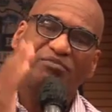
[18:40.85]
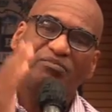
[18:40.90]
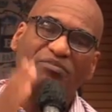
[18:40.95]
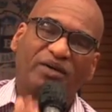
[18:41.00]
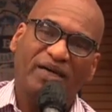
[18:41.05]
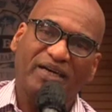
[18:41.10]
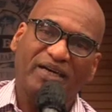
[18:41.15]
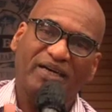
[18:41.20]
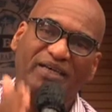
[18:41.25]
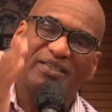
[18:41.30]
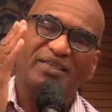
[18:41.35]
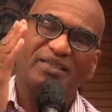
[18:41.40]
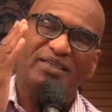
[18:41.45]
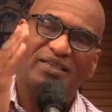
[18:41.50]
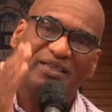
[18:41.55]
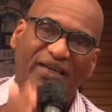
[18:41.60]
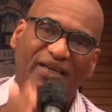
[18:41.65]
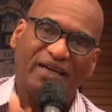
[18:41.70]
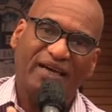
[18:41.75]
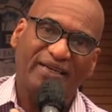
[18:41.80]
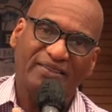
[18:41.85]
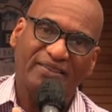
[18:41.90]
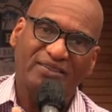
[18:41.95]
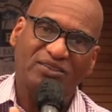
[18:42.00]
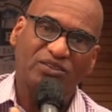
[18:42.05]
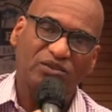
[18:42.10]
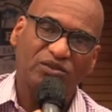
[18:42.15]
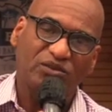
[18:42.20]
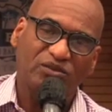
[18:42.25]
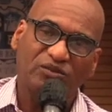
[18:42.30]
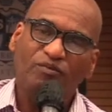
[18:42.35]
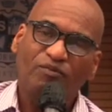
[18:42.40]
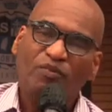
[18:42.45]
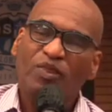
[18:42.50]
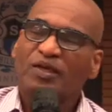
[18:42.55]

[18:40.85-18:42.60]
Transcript: bad attitude.